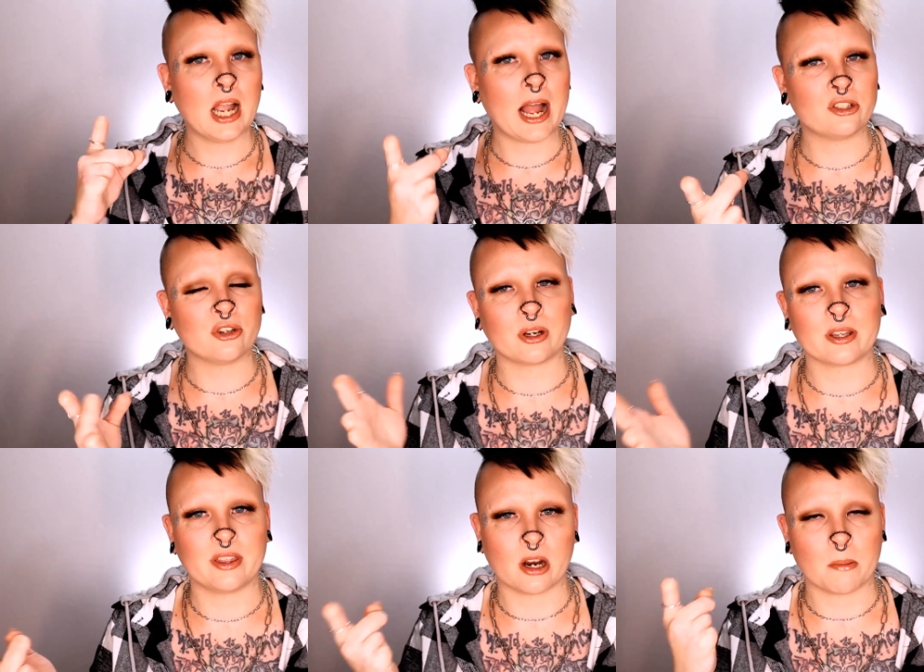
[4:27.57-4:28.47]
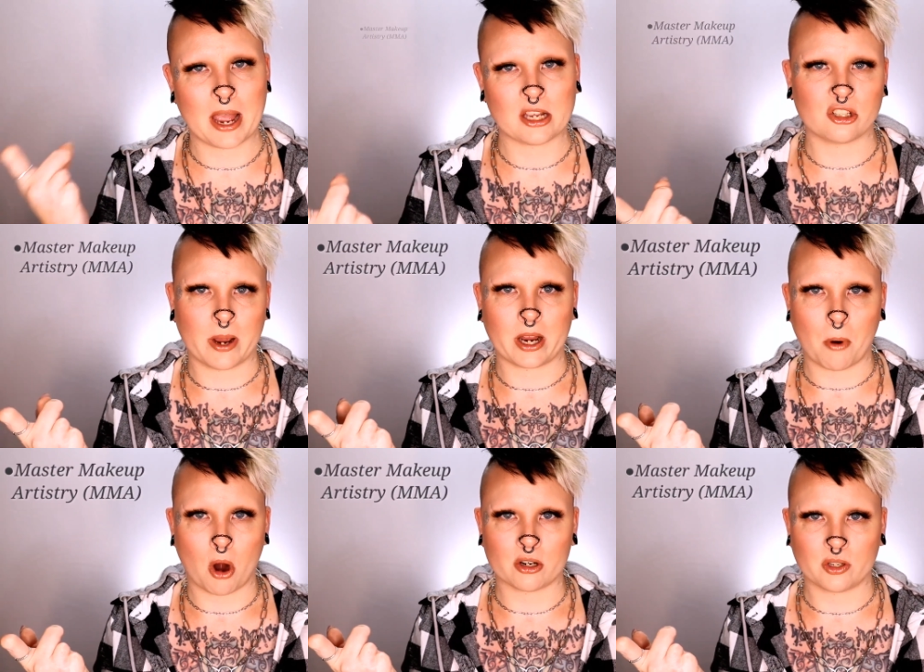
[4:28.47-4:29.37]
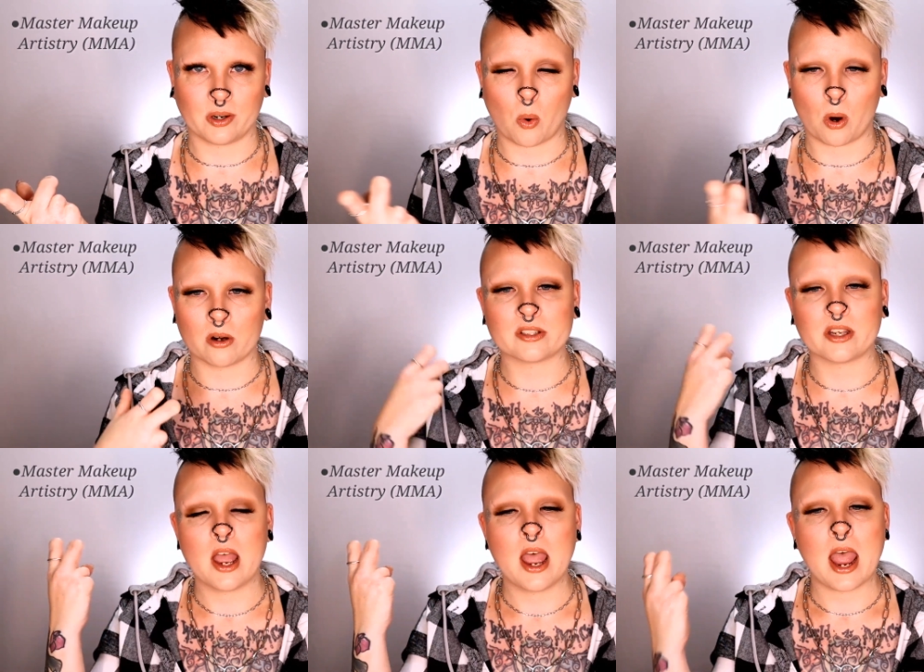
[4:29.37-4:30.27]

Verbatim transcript: I took their Master Makeup Artistry course